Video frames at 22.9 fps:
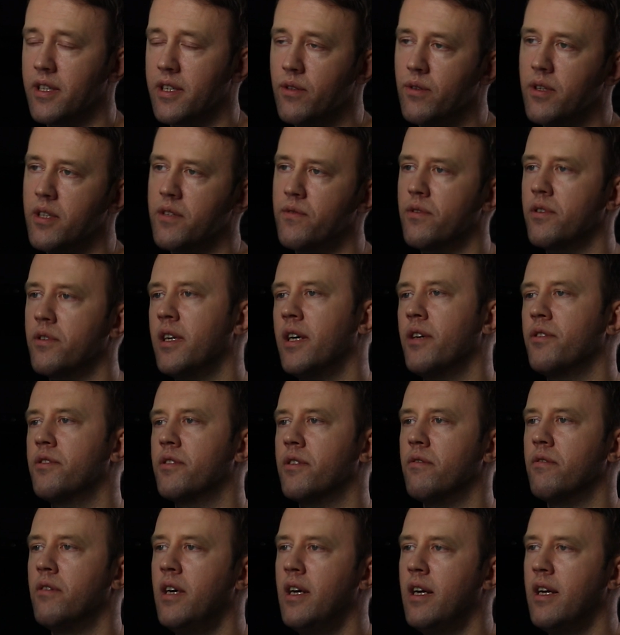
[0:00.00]
silhouettes for now,
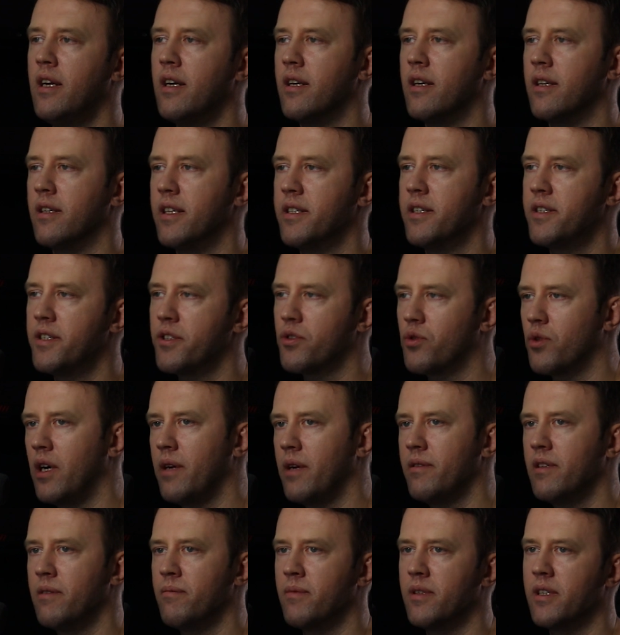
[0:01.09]
so let's
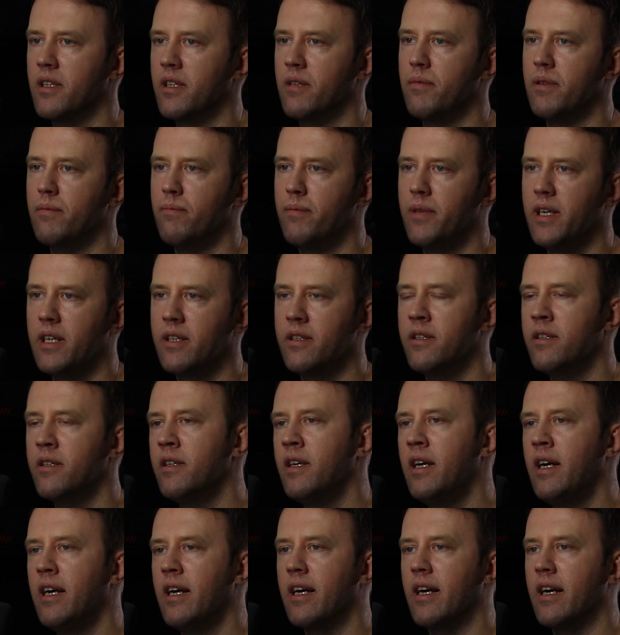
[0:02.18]
describe them a little bit better.